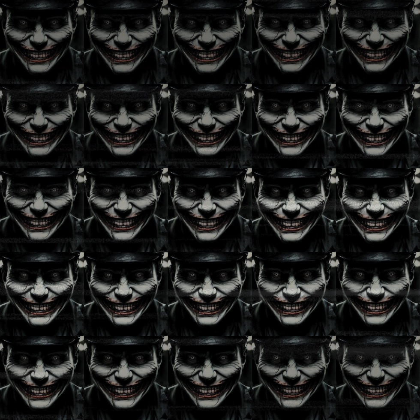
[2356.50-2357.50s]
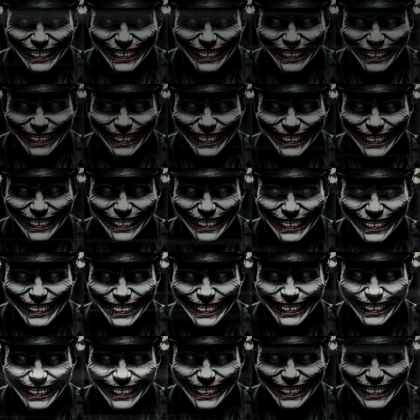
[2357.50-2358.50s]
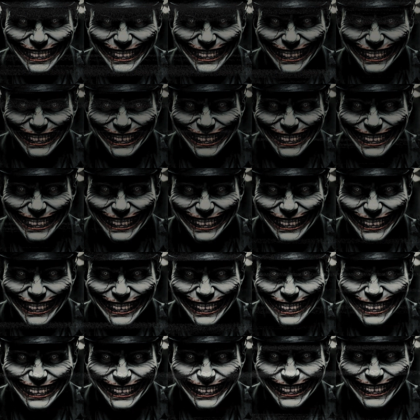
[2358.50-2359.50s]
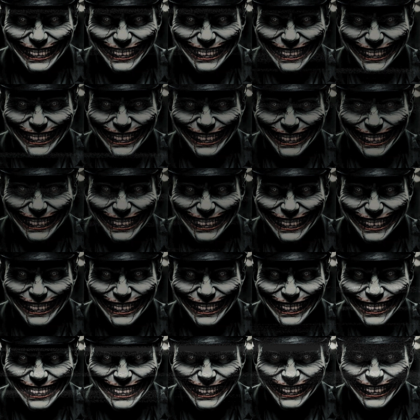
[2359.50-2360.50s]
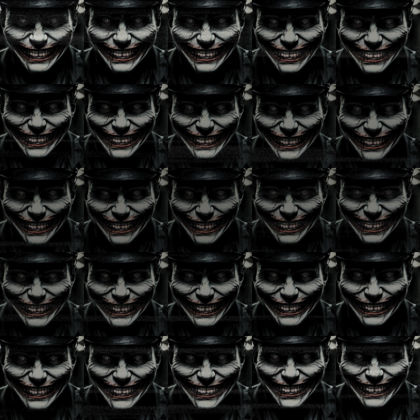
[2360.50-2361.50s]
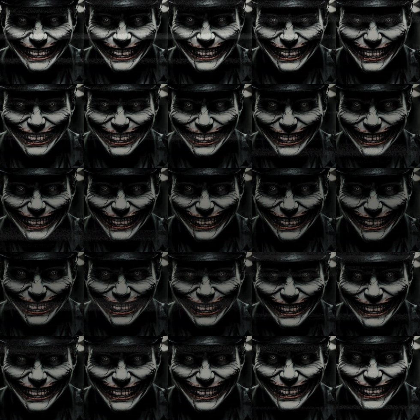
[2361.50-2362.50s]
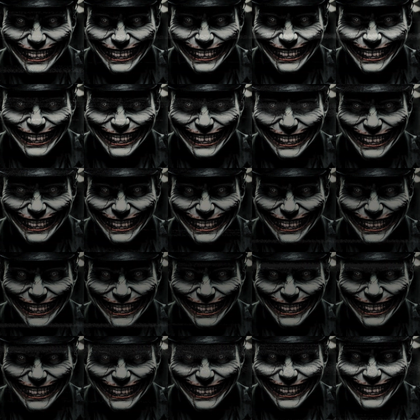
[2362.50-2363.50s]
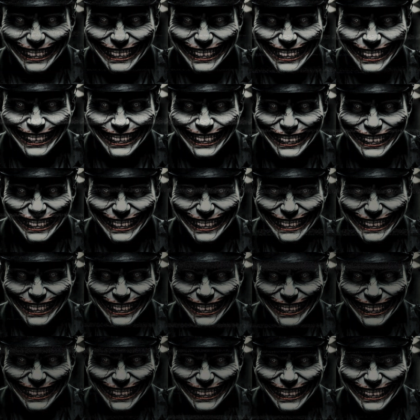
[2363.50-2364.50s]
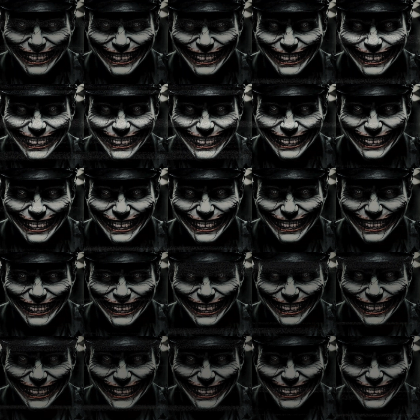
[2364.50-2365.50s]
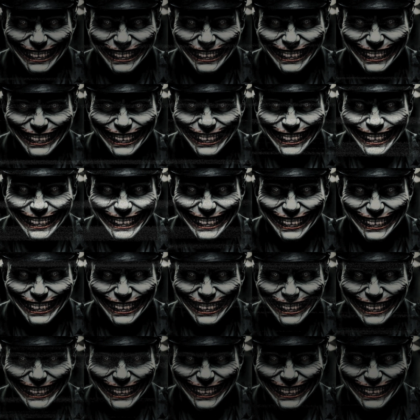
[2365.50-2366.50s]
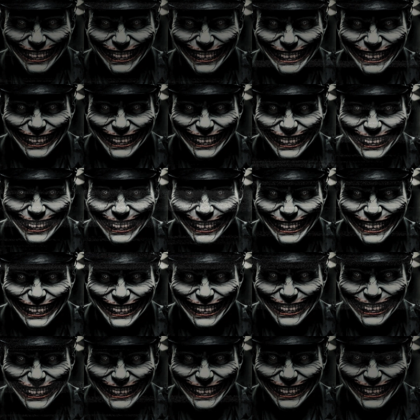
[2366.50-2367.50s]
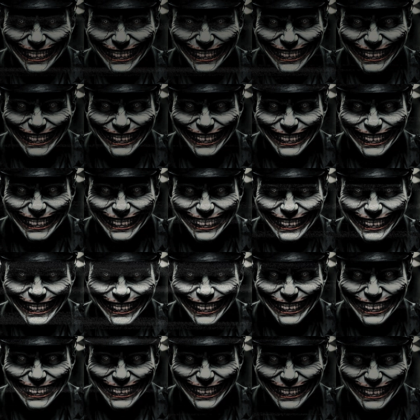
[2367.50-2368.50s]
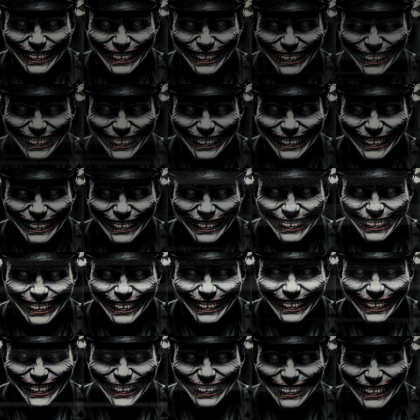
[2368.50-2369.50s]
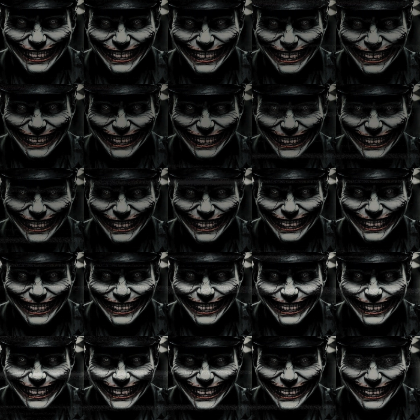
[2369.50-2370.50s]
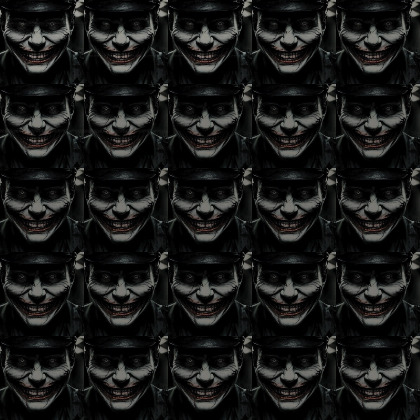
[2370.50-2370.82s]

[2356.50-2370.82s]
They say in modern times, it's becoming harder for serial killers to operate without being caught. All the advancements in forensics, all the cameras everywhere, and social media have created a world in which they can't get away with their crimes as easily.